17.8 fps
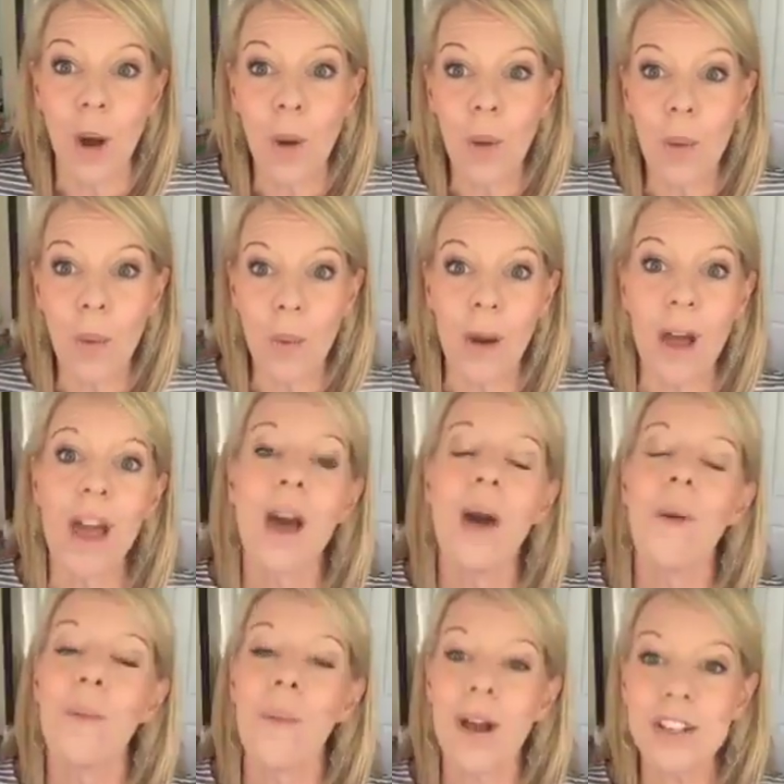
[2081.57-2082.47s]
Oh,
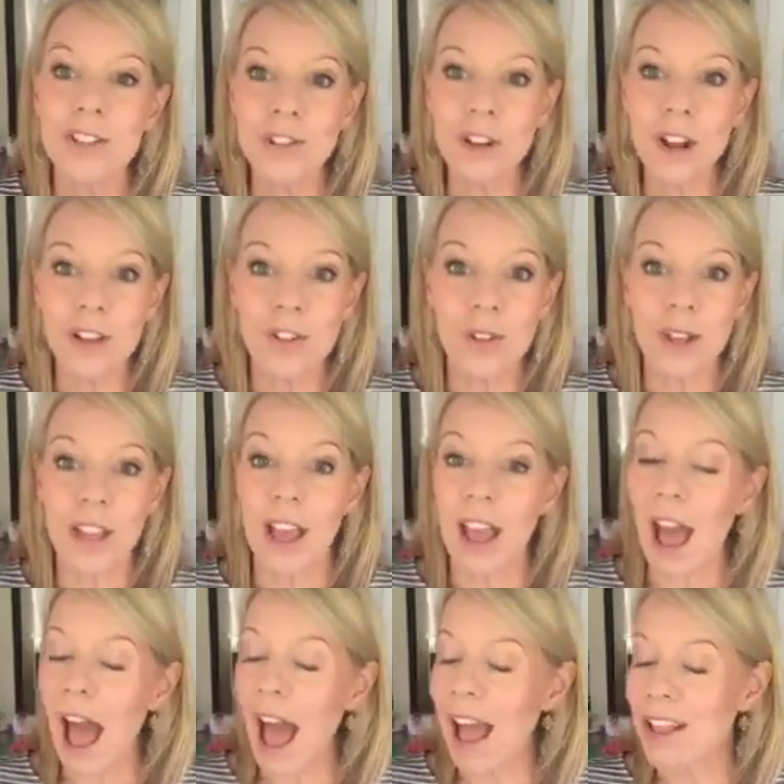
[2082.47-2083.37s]
Western Australia,
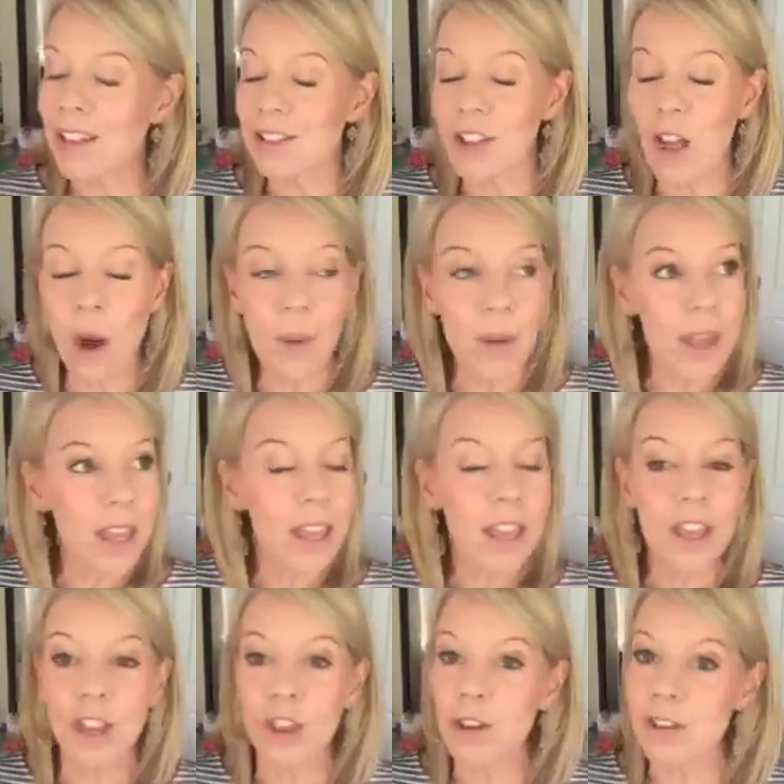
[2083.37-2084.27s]

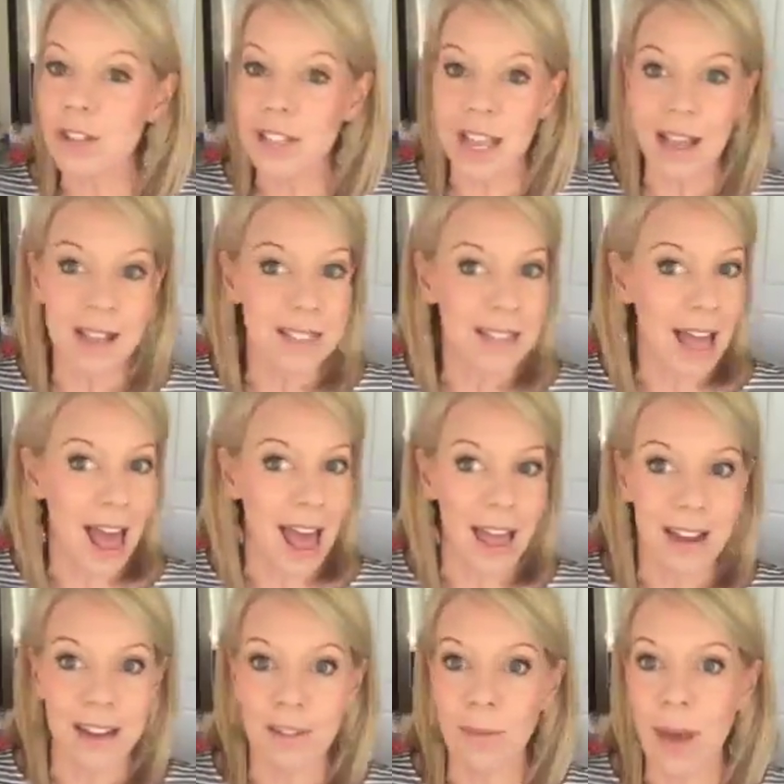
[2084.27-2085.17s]
knowing your sales
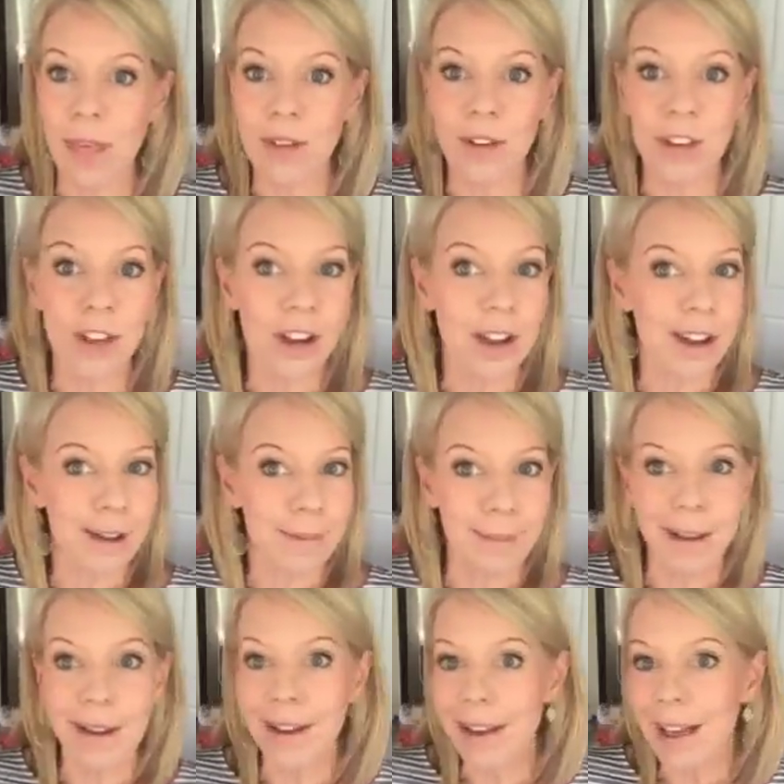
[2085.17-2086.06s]
ad, whether you're in
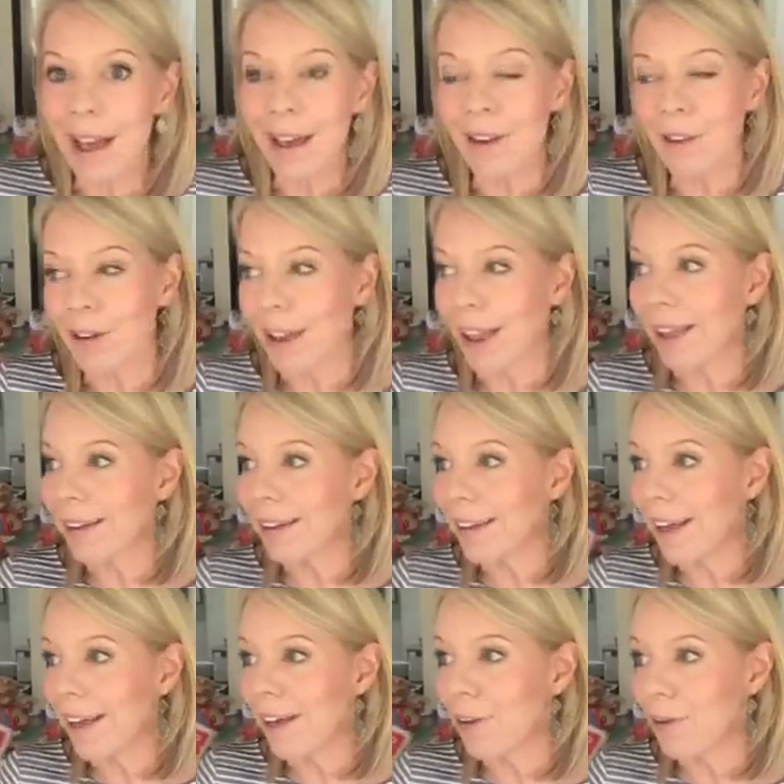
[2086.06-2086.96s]
America or
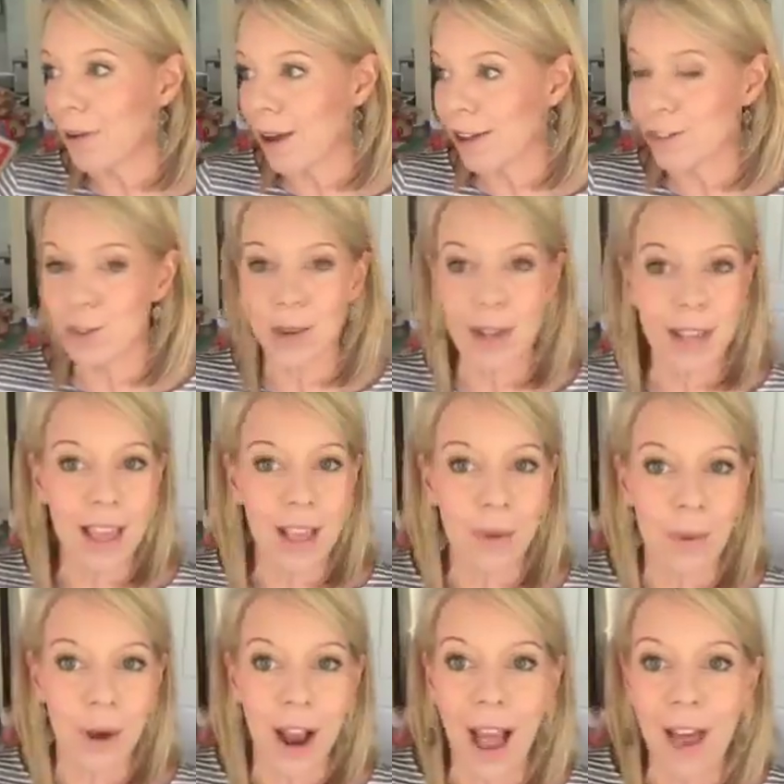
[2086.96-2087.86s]
Canada or Australia,
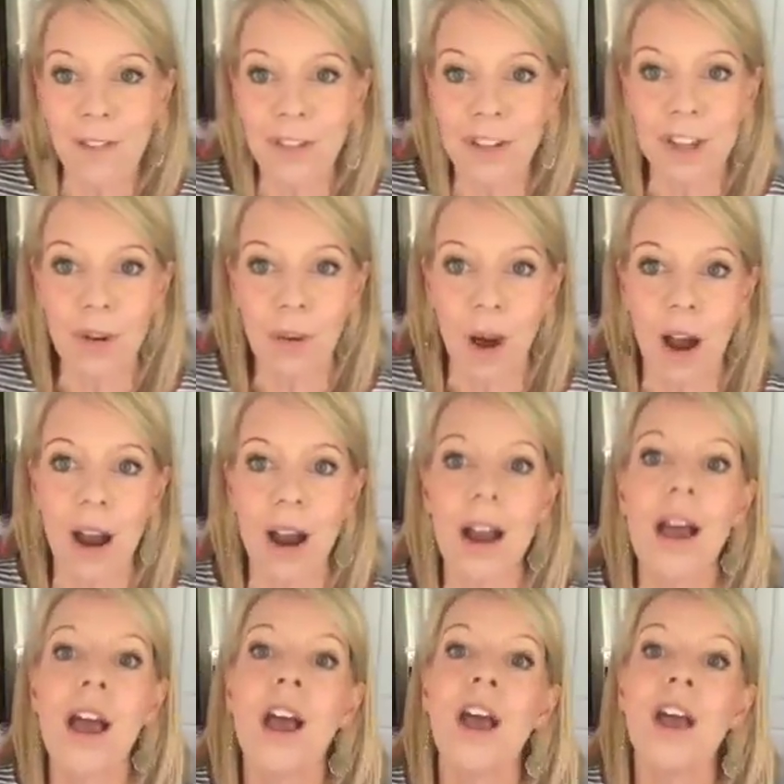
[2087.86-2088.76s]
wherever you
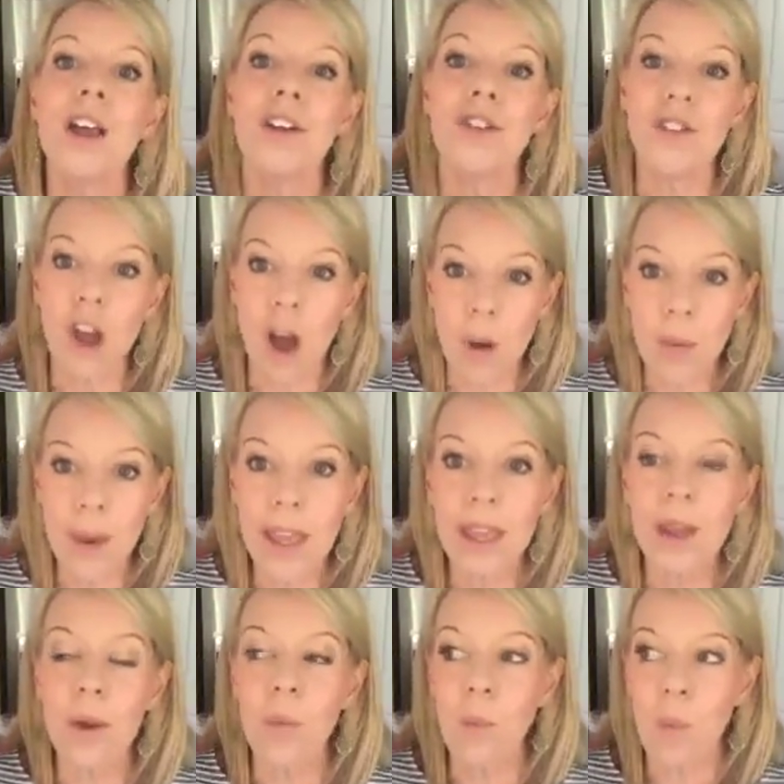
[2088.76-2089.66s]
are,
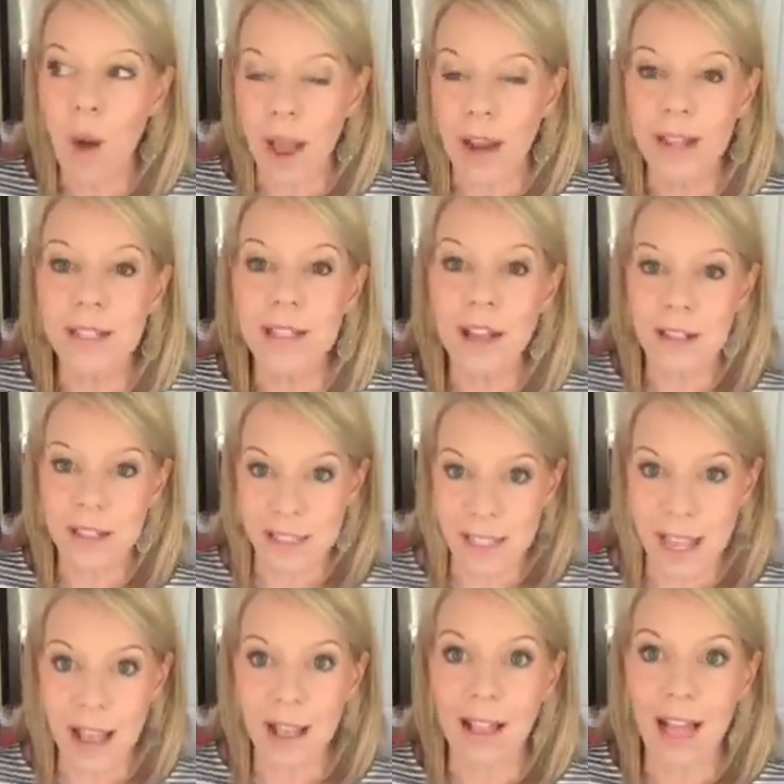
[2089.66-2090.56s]
knowing what is on
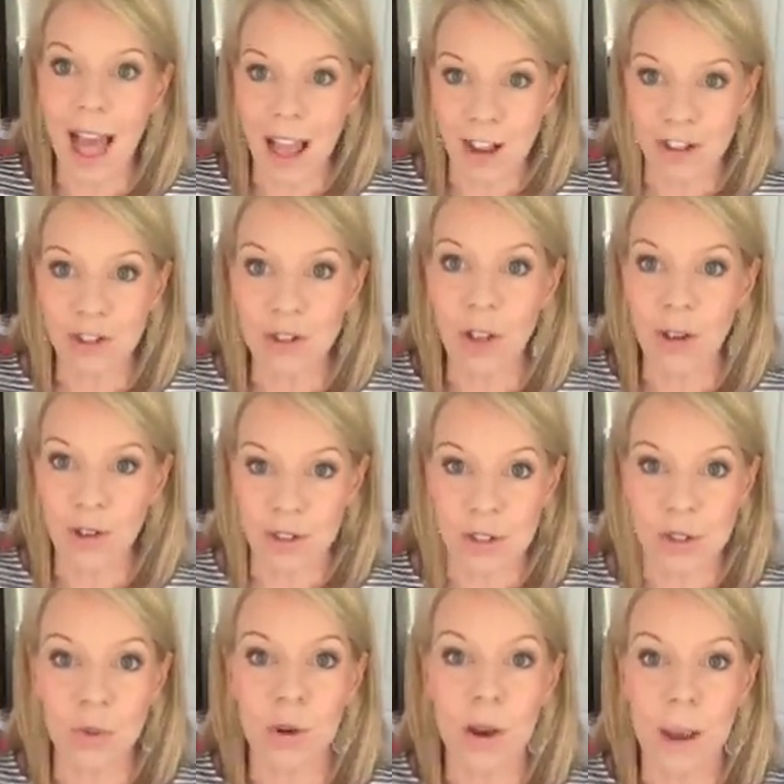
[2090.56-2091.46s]
sale at your local
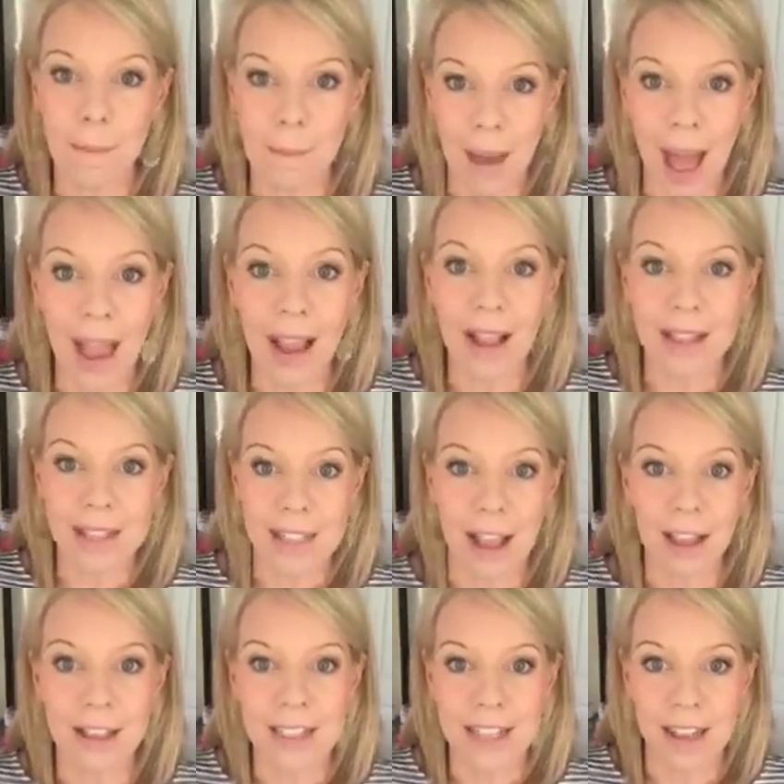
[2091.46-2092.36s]
store and buying on
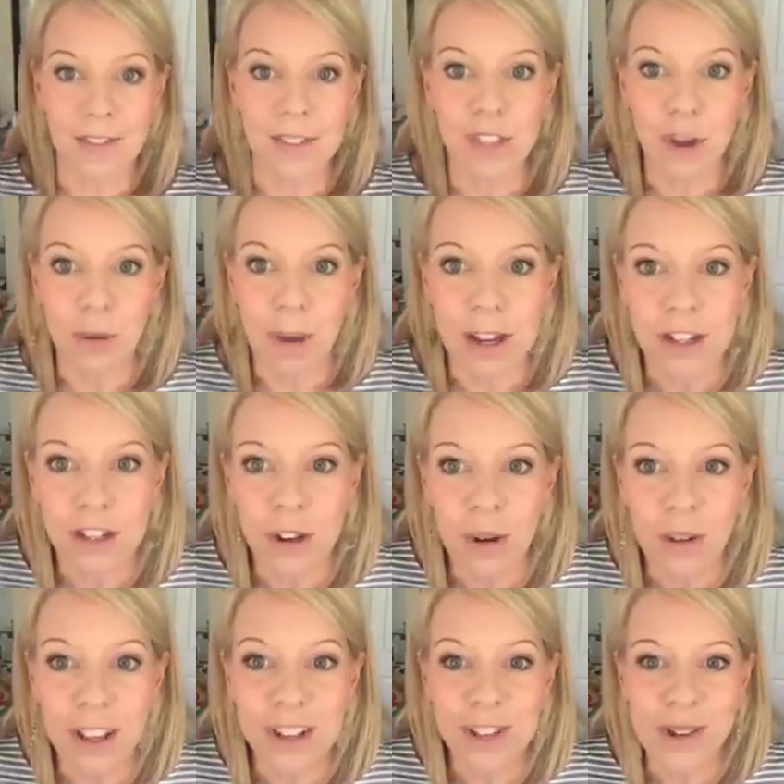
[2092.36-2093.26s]
sale saves so much.
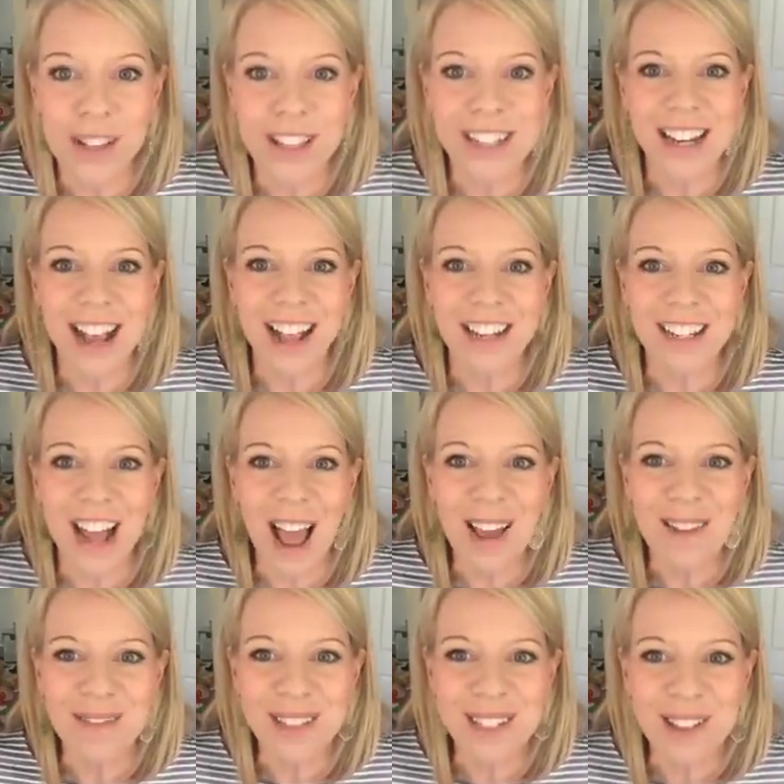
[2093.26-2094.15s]
Totally join the challenge. I
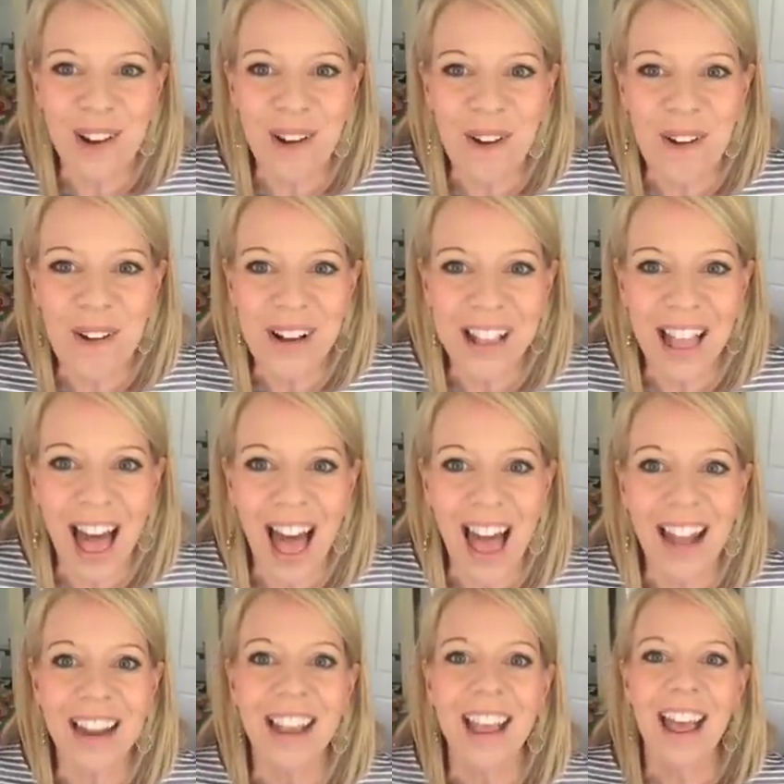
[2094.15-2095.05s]
am so
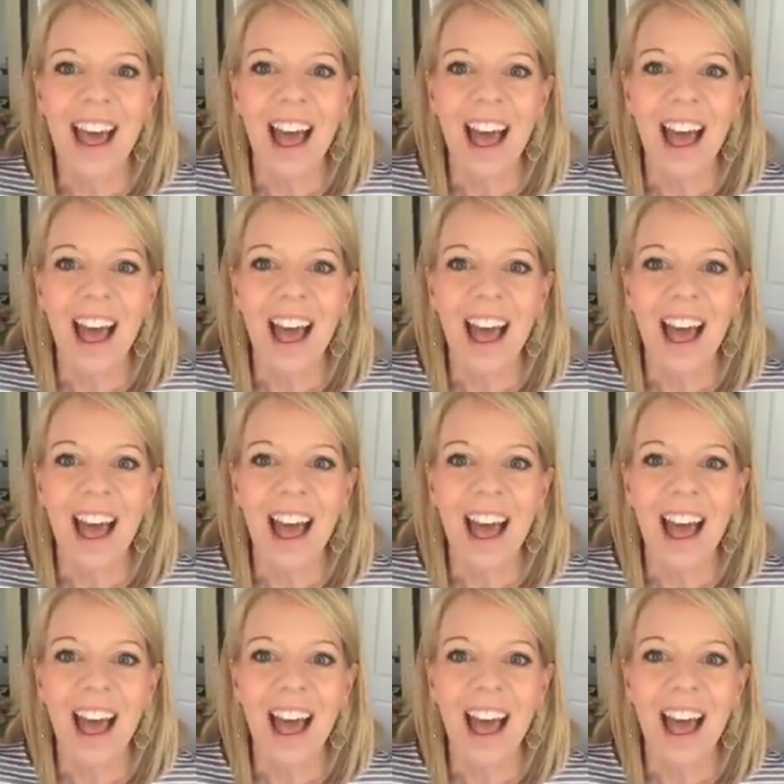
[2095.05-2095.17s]
glad.